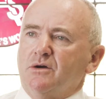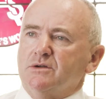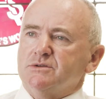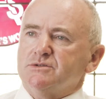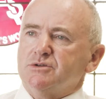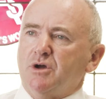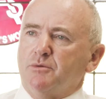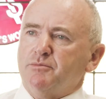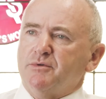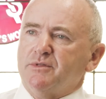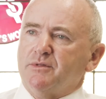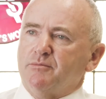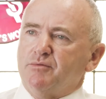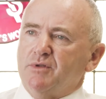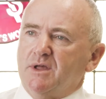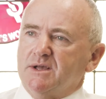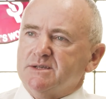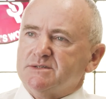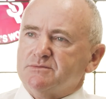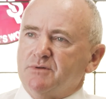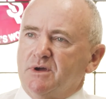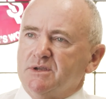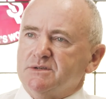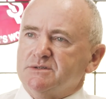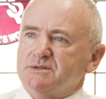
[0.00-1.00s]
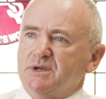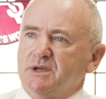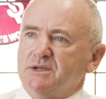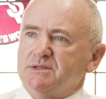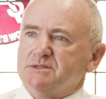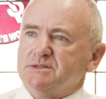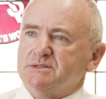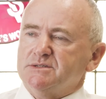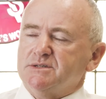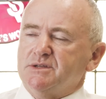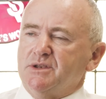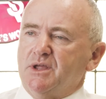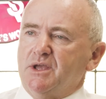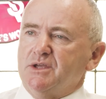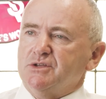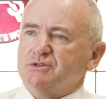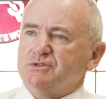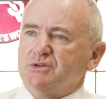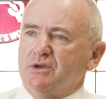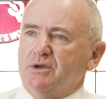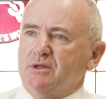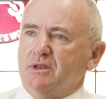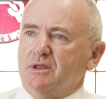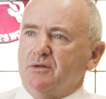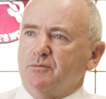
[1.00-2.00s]
On top of the plus one teachers in
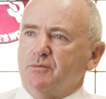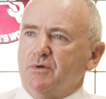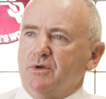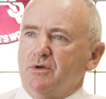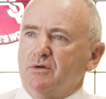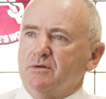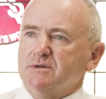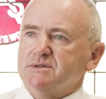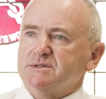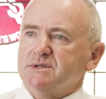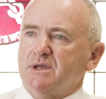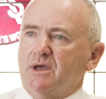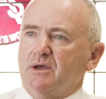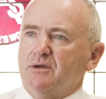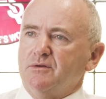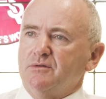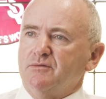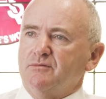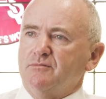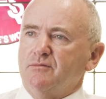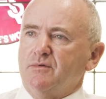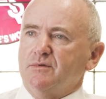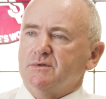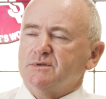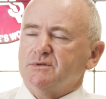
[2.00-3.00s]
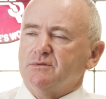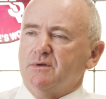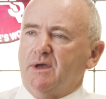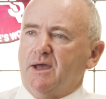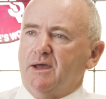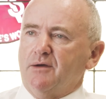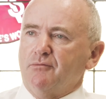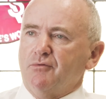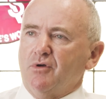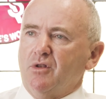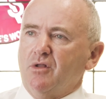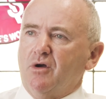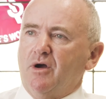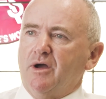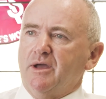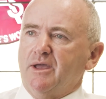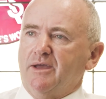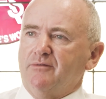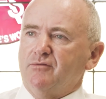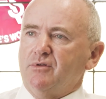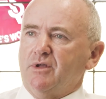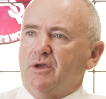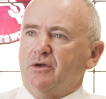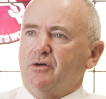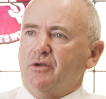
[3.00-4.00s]
each unit, we also uh, rely
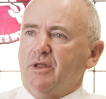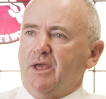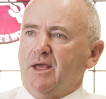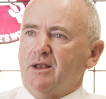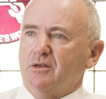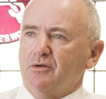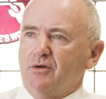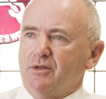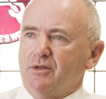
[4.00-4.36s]
heavily on our